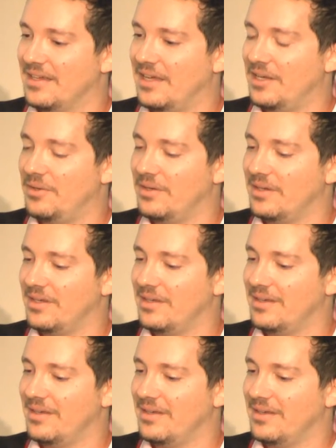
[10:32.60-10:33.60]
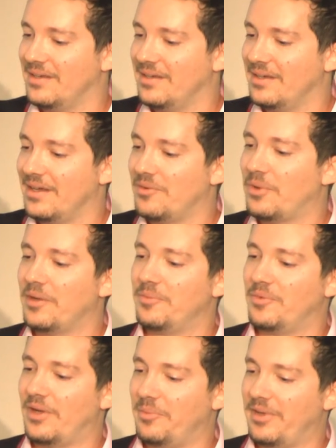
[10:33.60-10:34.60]
Can
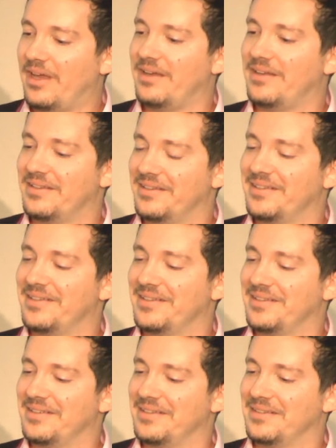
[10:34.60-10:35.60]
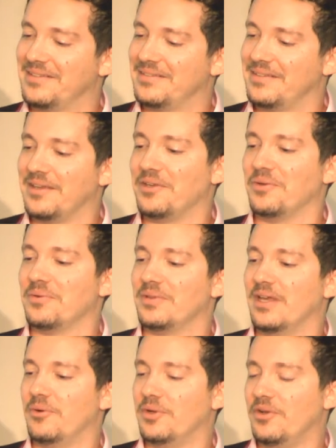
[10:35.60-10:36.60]
one back? Thank you.
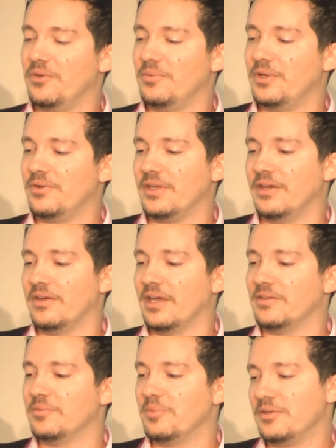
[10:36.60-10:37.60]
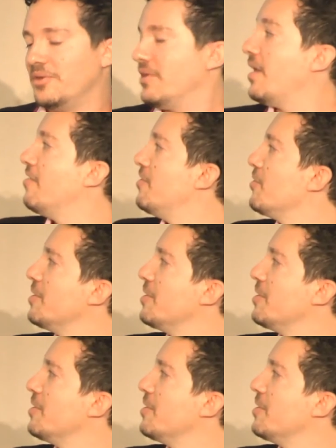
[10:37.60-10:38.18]
Yeah, we're not here yet, but you can have